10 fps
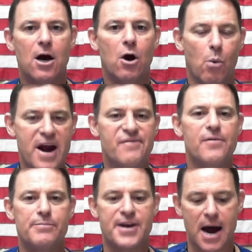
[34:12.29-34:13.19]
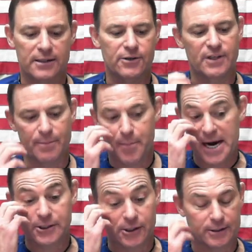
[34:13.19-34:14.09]
away from doctors and
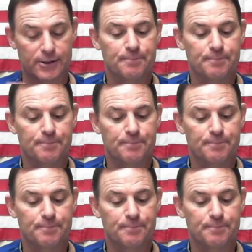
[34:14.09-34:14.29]
patients.